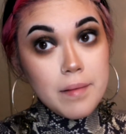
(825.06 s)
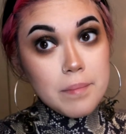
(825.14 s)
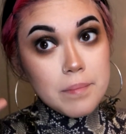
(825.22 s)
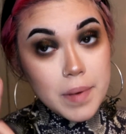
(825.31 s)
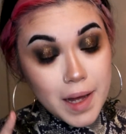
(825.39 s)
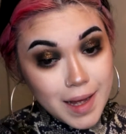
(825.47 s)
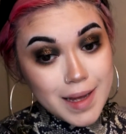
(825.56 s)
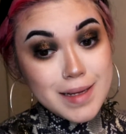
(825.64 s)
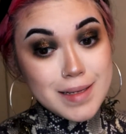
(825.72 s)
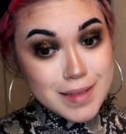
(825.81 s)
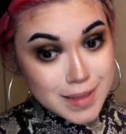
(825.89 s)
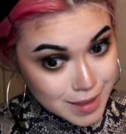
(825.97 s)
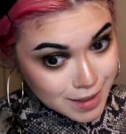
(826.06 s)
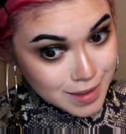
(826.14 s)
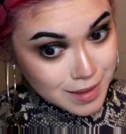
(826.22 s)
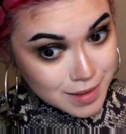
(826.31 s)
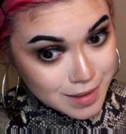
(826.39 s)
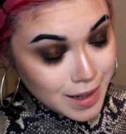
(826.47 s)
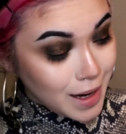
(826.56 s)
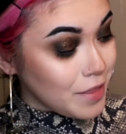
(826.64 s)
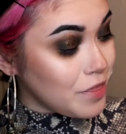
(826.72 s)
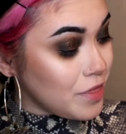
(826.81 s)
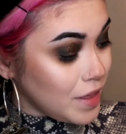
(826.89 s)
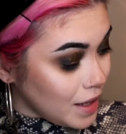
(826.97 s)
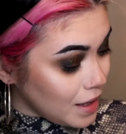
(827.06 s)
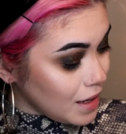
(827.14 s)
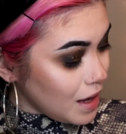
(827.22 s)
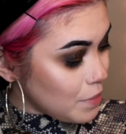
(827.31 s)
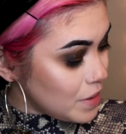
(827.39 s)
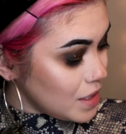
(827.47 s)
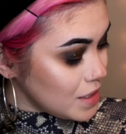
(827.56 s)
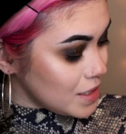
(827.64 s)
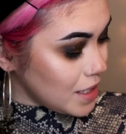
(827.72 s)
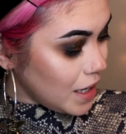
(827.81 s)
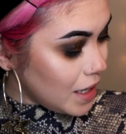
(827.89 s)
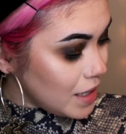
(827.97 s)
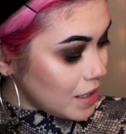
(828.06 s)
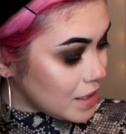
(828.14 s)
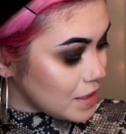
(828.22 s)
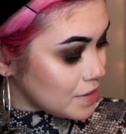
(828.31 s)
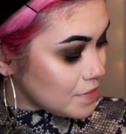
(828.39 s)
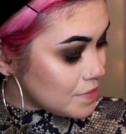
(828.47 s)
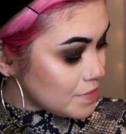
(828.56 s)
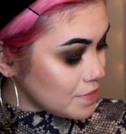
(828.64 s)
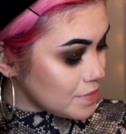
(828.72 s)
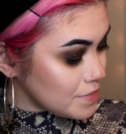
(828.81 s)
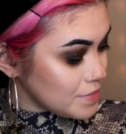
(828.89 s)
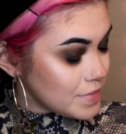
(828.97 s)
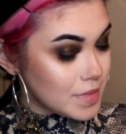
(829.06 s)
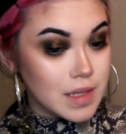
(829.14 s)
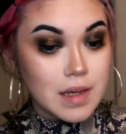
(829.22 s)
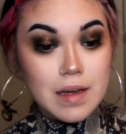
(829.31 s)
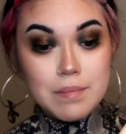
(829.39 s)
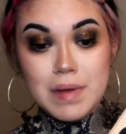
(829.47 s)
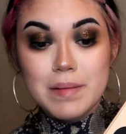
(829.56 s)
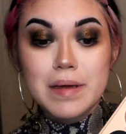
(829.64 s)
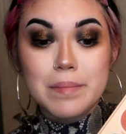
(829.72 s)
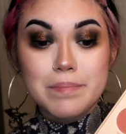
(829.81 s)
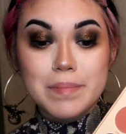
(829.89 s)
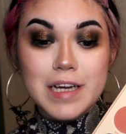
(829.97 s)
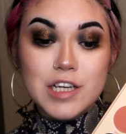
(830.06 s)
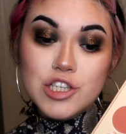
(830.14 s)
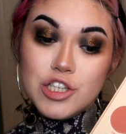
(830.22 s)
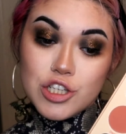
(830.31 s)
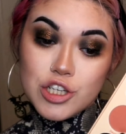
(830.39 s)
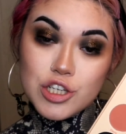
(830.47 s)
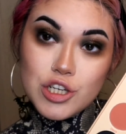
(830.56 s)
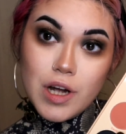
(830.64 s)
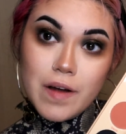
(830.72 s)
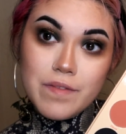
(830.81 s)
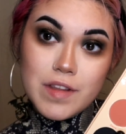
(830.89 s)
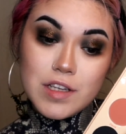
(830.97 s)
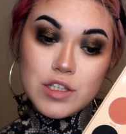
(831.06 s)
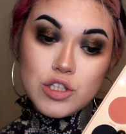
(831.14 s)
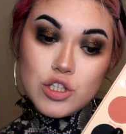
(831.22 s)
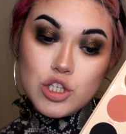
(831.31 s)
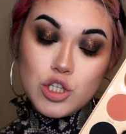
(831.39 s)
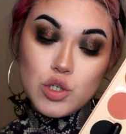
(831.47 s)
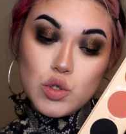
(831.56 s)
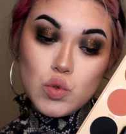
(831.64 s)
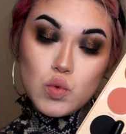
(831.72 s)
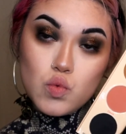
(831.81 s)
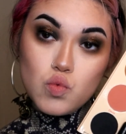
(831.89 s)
but I think I'm gonna take maybe a mixture of these two.